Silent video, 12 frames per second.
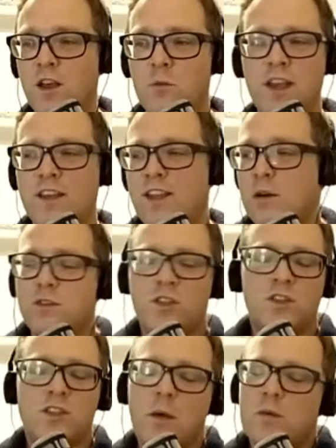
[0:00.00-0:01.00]
But yeah, that was
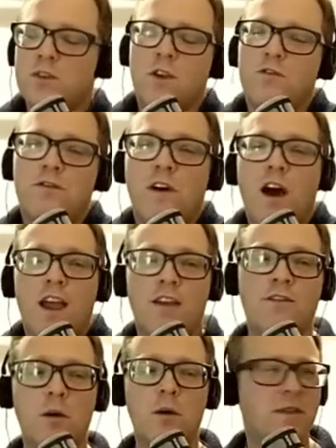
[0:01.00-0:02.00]
just episode five.
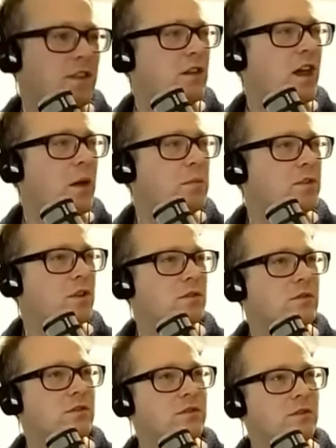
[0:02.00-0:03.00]
Um, episode
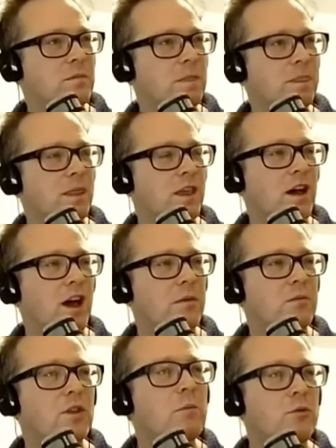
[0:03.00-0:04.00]

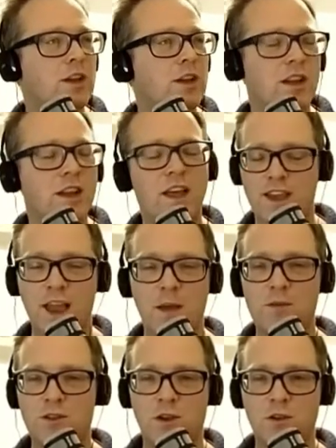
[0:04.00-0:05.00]
I'm numbering the, the
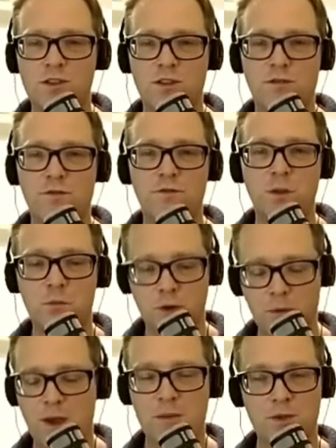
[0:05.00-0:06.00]
episodes, the, the
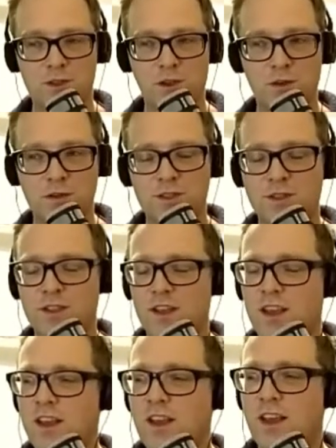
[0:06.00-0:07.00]
proper episodes,
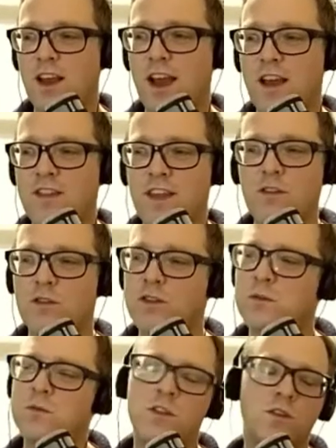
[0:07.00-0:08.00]
mm-hmm. and then there are
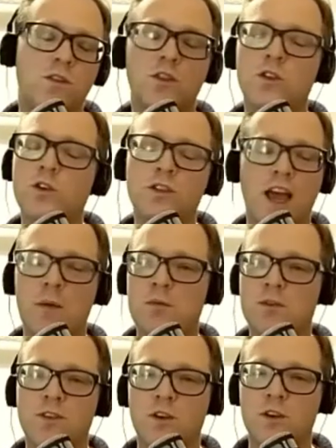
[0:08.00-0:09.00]
some shorter
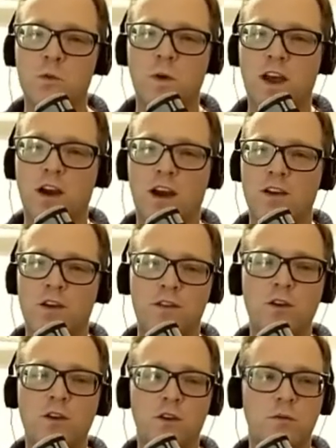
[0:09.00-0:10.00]
episodes where I, I
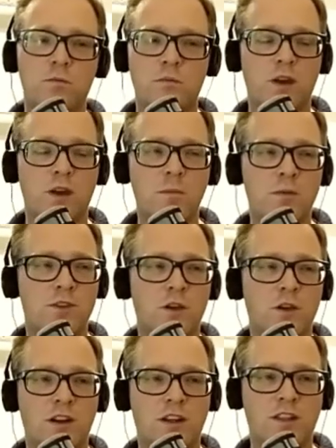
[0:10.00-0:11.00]
record a, an
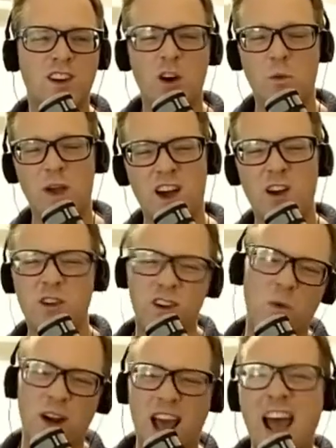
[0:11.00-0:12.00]
episode and I think, oh wait, I, I
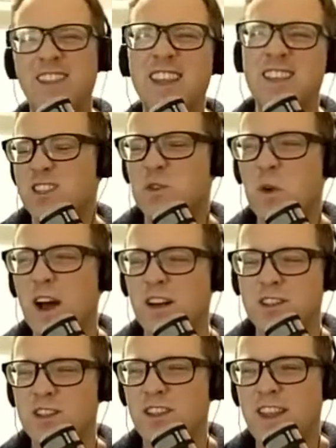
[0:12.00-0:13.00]
want to add this as well.
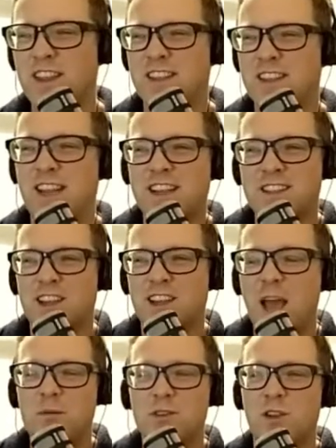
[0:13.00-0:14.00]
So then that's like
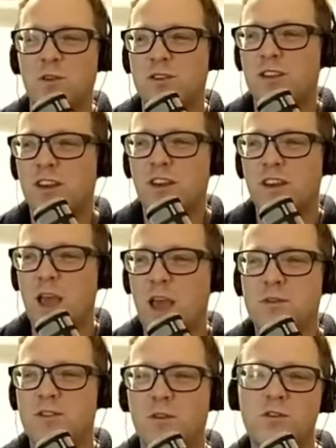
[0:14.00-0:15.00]
episode
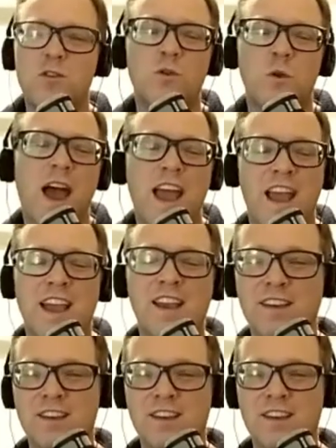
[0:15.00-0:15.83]
episode two A.